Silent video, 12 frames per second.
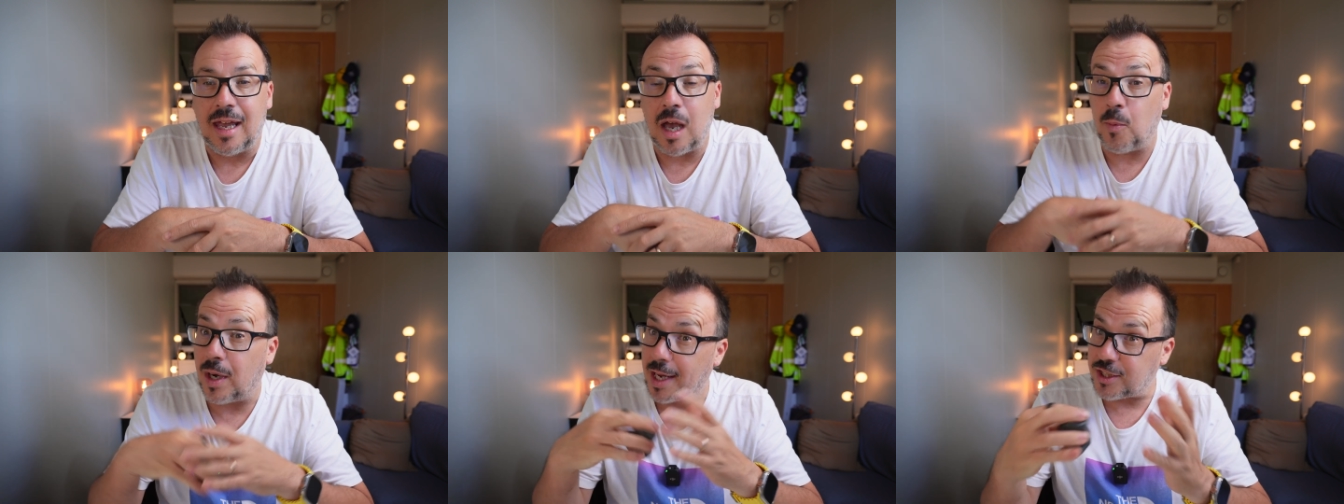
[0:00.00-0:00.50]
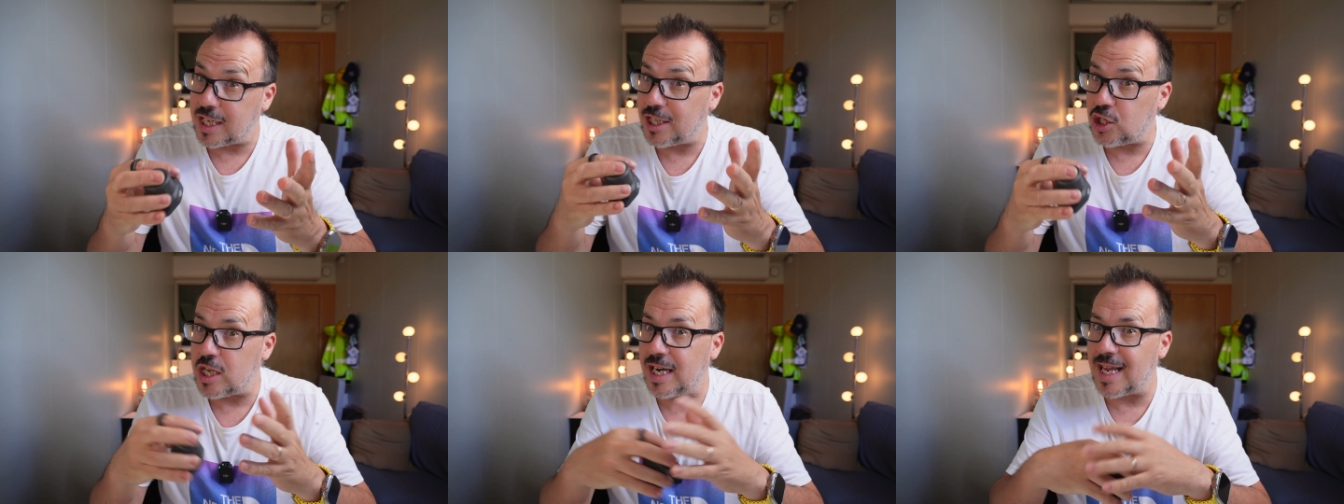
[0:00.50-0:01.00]
And when I say
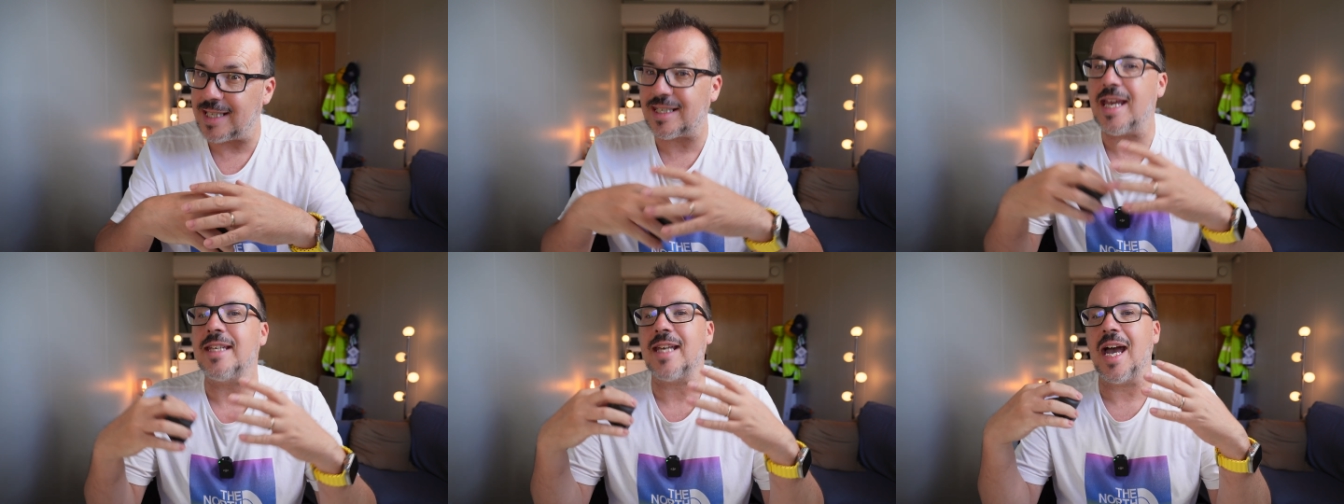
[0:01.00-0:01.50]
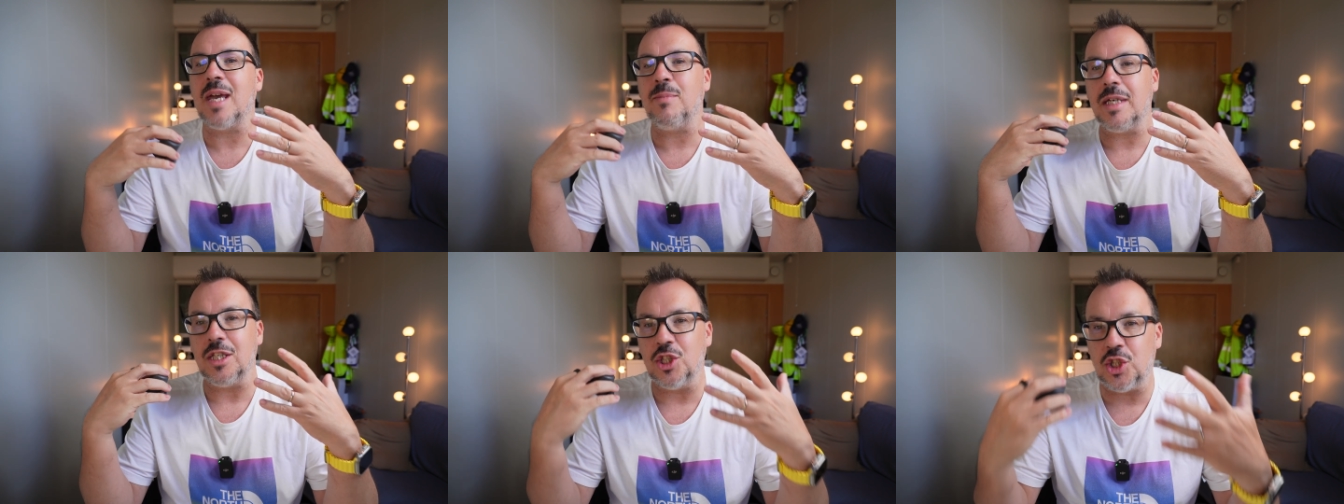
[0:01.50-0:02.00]
GNSS, I mean